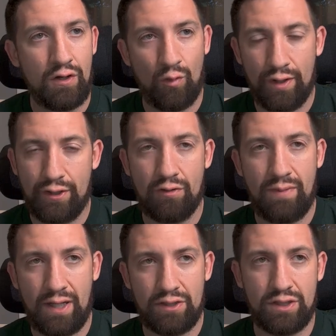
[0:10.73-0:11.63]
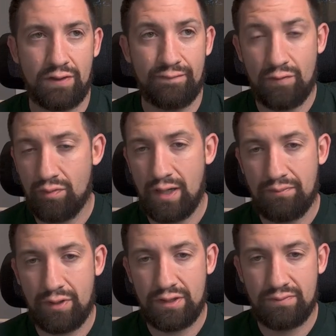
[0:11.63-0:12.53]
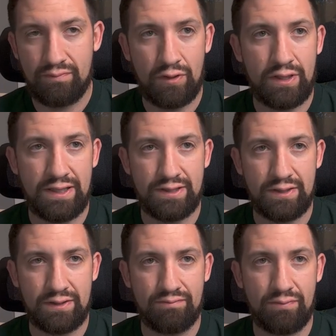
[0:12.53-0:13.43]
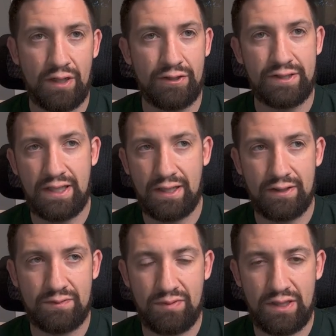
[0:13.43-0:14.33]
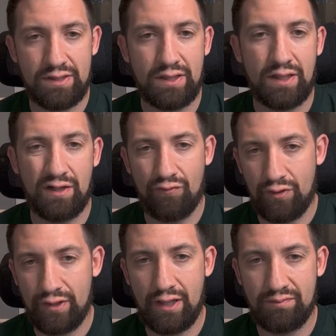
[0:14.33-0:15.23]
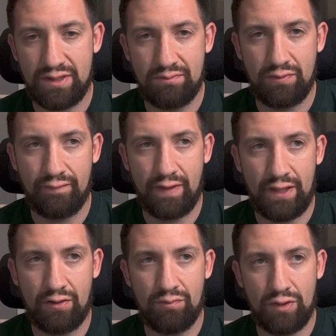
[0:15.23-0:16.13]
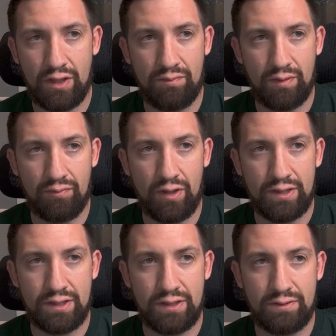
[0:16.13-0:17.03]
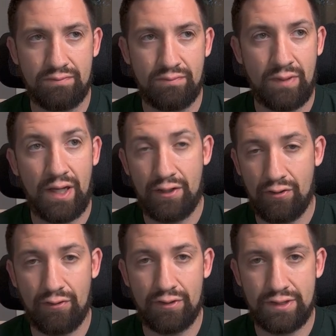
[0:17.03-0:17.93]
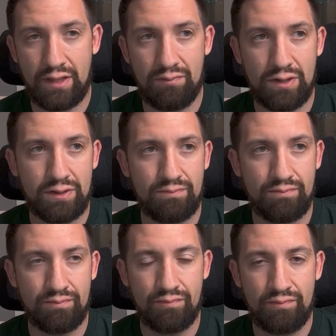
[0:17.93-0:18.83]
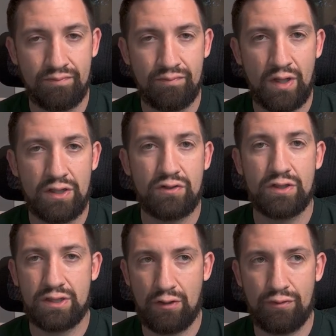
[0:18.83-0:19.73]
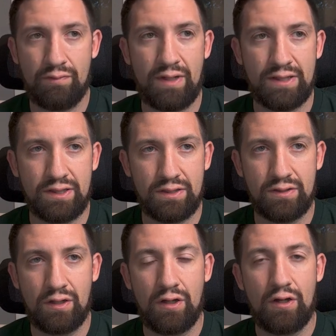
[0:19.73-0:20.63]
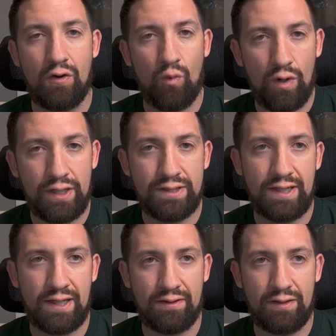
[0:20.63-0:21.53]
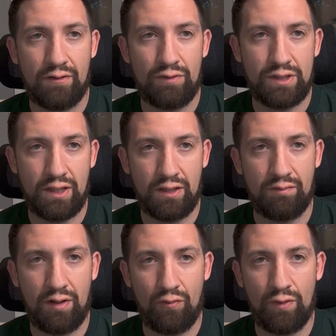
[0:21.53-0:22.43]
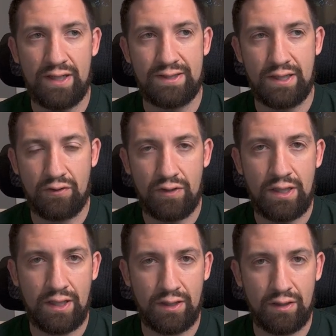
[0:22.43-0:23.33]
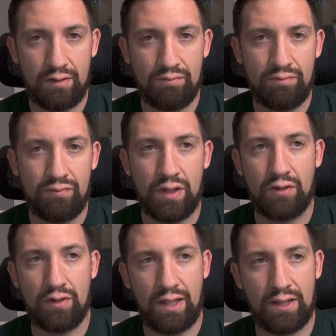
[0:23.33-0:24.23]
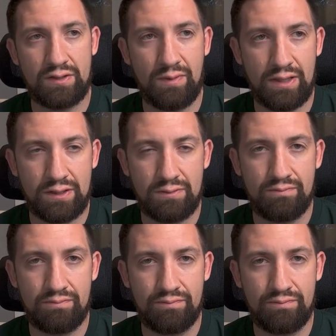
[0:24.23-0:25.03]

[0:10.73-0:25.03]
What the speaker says: Whether you're managing a few properties or dozens, understanding this piece can really help simplify your bookkeeping process and your owner statements. So let's start with the basics. What exactly are we talking about when I say cleaning income and cleaning expense?